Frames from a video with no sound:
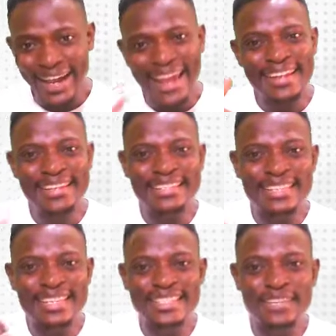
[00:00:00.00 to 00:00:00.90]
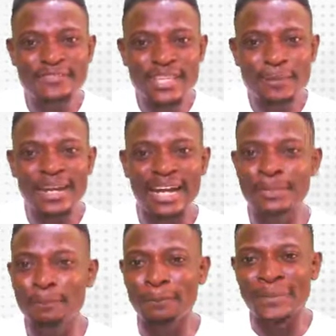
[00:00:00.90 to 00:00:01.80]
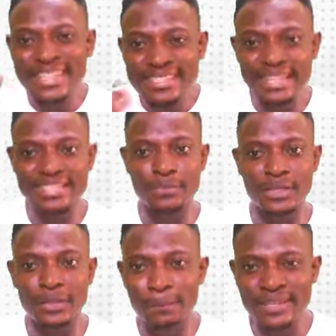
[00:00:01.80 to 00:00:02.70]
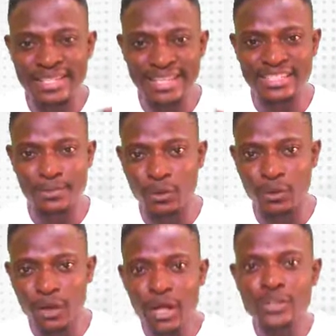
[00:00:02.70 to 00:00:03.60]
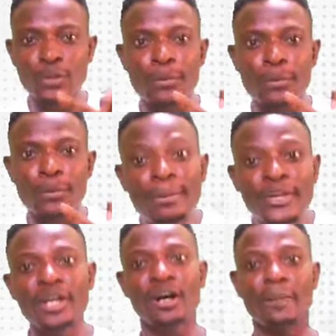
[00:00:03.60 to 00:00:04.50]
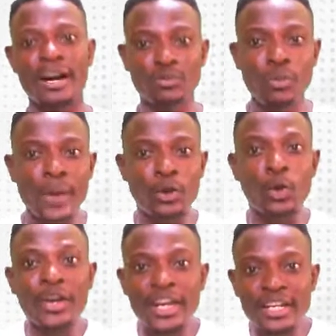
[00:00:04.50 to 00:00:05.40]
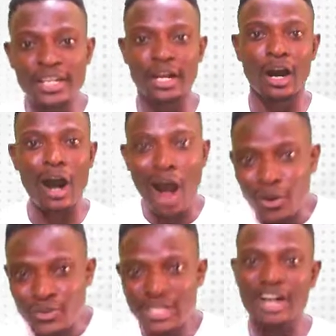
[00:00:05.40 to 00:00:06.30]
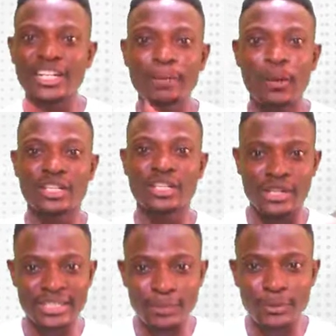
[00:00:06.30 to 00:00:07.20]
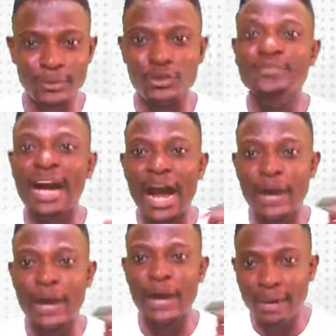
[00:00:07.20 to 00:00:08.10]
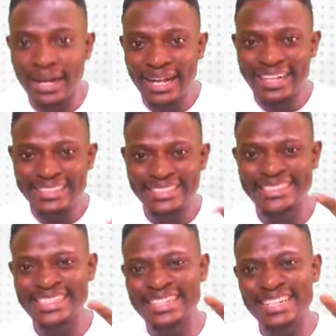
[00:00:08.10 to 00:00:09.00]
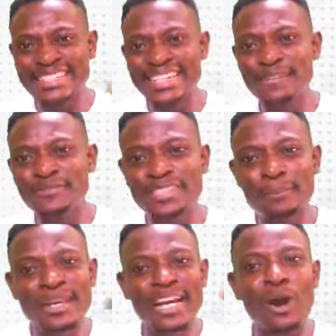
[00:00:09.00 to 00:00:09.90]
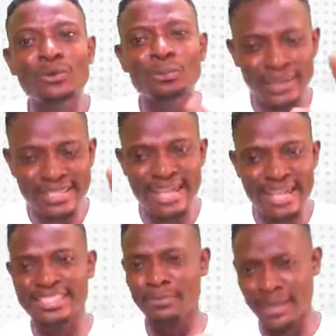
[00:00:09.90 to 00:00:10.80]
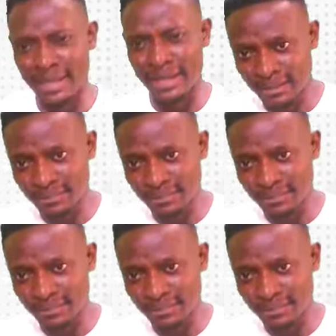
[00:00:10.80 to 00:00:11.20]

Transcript: A distinctive, typically pleasant smell. A pleasant smell. So probably as we were cooking in our house, our neighbor was attracted because of the aroma. The distinctive, typical, pleasant smell.